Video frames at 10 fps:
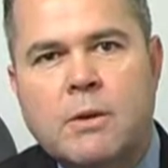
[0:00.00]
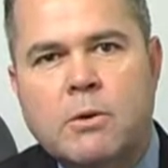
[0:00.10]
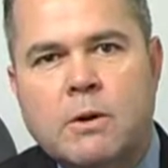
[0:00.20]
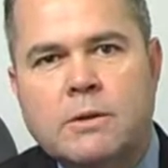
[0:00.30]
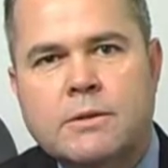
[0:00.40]

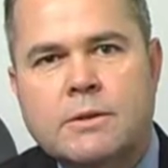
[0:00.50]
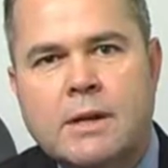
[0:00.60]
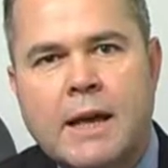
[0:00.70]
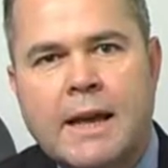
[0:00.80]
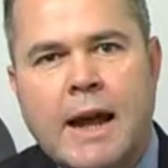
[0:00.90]
works
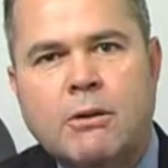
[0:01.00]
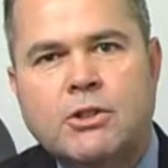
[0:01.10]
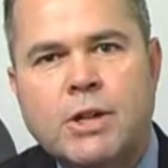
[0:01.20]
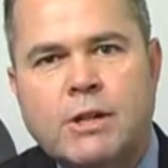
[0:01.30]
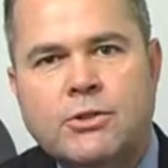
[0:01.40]
and how it
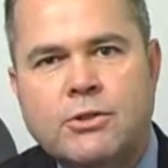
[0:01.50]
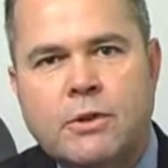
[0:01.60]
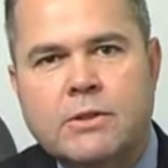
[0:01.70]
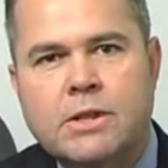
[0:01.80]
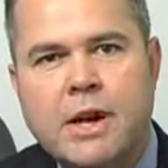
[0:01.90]
changes
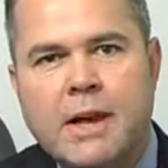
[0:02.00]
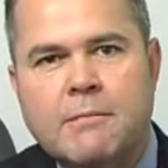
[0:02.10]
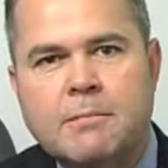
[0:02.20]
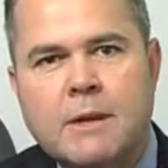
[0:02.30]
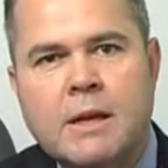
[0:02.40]
over time,